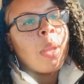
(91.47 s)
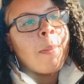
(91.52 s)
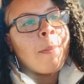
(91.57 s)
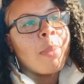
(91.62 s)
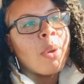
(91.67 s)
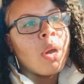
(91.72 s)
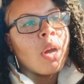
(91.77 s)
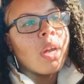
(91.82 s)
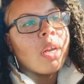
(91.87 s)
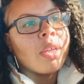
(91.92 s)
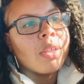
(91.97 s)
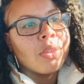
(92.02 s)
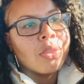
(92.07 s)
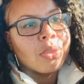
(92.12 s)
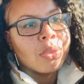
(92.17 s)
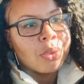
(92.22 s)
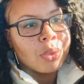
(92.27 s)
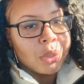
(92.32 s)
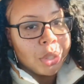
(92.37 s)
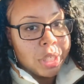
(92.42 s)
part
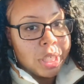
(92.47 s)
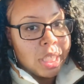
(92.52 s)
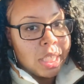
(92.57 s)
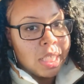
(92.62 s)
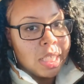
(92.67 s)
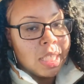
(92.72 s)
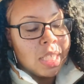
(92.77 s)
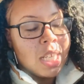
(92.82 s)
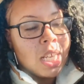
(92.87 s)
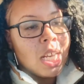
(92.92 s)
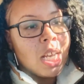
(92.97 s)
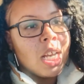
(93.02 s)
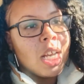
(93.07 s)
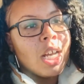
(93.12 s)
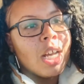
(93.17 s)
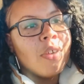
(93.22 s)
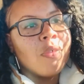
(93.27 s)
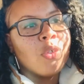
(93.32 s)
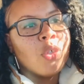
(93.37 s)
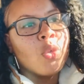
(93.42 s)
3
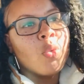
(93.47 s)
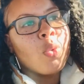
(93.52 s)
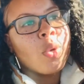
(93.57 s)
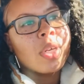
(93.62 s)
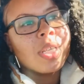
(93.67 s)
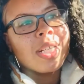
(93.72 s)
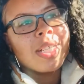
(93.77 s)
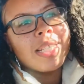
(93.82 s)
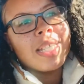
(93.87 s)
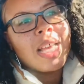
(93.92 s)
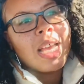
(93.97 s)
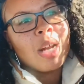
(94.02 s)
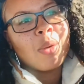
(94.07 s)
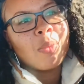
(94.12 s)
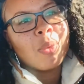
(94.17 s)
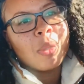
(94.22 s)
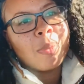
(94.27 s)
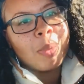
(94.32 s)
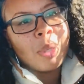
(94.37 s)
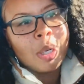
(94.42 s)
of You Were
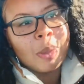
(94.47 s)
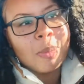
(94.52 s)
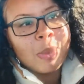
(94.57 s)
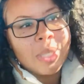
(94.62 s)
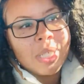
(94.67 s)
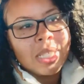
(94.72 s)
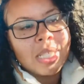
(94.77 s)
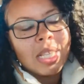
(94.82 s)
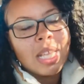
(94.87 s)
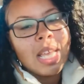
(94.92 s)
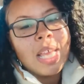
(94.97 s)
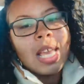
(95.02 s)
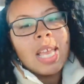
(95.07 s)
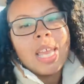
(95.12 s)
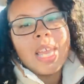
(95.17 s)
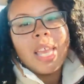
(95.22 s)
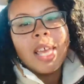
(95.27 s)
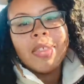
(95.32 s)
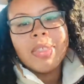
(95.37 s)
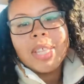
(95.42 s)
Designed with Purpose.
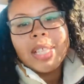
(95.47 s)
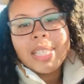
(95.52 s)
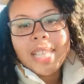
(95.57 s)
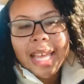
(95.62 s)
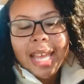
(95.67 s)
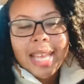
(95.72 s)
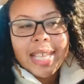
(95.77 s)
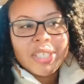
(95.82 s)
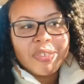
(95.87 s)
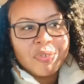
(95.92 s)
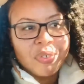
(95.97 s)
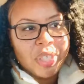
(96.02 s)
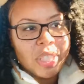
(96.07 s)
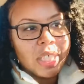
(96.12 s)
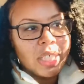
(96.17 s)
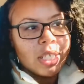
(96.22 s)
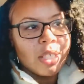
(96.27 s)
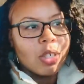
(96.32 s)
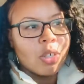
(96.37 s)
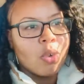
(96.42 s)
In the last
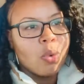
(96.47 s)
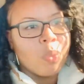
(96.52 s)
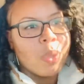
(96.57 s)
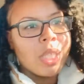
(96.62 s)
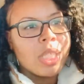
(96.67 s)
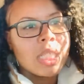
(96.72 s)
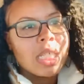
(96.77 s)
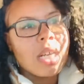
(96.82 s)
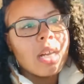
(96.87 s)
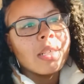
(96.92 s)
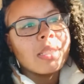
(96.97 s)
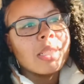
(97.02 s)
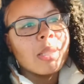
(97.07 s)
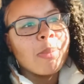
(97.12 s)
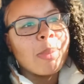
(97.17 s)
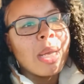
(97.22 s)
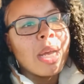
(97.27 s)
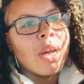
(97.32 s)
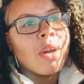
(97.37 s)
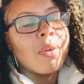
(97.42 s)
video, we talked
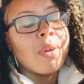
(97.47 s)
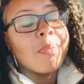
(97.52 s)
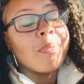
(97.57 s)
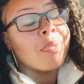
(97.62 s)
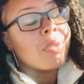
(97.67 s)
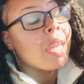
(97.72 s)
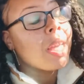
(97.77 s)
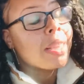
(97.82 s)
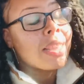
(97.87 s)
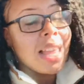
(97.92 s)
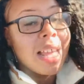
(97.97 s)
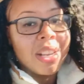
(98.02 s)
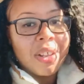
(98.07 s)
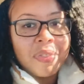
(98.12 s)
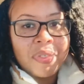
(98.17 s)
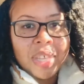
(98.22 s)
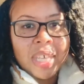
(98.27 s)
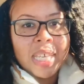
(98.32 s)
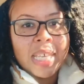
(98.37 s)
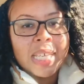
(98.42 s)
about a lot
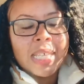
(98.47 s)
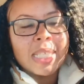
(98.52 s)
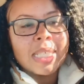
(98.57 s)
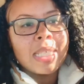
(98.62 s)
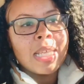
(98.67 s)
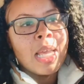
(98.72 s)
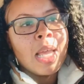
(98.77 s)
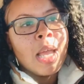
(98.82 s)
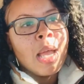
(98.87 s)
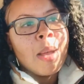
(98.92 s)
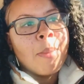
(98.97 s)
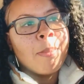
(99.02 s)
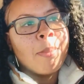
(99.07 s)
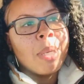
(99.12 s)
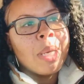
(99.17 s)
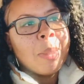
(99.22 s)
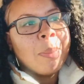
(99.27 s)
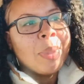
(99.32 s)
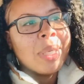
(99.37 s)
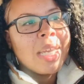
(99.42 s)
of things,
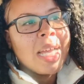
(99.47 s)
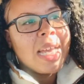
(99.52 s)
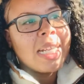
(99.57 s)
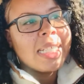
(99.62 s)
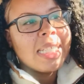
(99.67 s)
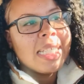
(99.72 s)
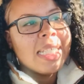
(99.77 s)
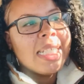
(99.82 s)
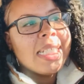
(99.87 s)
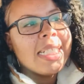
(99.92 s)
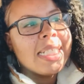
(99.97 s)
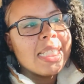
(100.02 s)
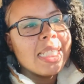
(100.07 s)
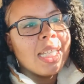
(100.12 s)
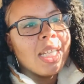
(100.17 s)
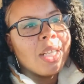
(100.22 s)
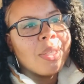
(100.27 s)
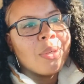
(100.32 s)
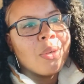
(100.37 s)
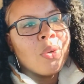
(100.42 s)
but we kind of
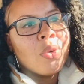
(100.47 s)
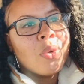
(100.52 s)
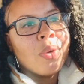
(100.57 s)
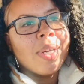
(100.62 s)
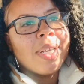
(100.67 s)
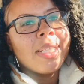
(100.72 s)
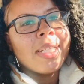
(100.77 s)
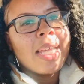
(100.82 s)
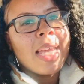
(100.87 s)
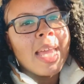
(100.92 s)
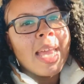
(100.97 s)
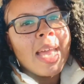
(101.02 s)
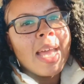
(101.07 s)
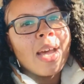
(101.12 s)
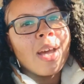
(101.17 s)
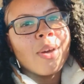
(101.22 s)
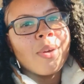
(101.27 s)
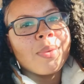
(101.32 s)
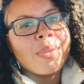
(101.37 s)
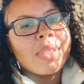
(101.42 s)
ended on
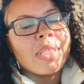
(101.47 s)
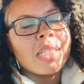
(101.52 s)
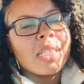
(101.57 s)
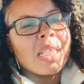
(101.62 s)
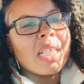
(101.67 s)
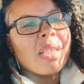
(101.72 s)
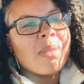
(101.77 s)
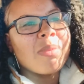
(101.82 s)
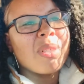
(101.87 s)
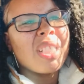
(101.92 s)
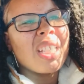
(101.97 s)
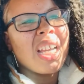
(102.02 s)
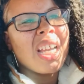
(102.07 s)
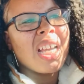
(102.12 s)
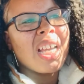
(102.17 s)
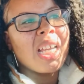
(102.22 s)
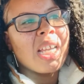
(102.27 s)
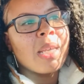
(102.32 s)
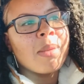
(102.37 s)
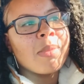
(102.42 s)
how
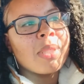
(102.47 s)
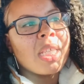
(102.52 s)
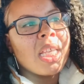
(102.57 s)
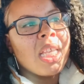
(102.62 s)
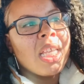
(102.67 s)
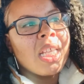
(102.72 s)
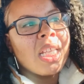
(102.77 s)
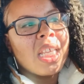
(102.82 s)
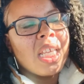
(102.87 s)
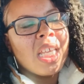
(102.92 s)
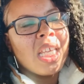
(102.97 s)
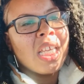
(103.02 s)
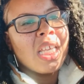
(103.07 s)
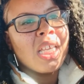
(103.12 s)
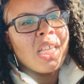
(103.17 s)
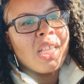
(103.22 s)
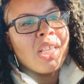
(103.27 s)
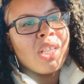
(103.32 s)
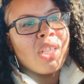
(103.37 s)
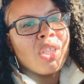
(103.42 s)
sometimes it
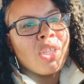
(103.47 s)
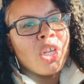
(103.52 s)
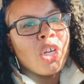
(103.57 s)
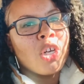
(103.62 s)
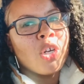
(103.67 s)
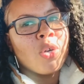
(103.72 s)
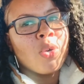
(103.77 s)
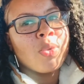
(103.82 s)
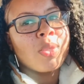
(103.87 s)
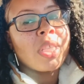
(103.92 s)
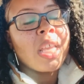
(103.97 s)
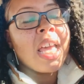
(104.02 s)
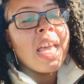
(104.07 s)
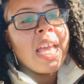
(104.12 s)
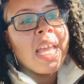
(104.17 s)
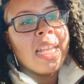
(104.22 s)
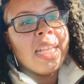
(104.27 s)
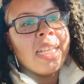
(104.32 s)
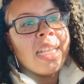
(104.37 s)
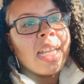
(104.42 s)
is those
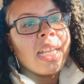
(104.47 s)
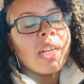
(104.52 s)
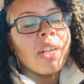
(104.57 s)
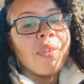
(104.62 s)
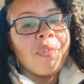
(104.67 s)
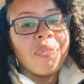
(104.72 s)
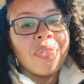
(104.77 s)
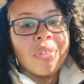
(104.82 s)
negative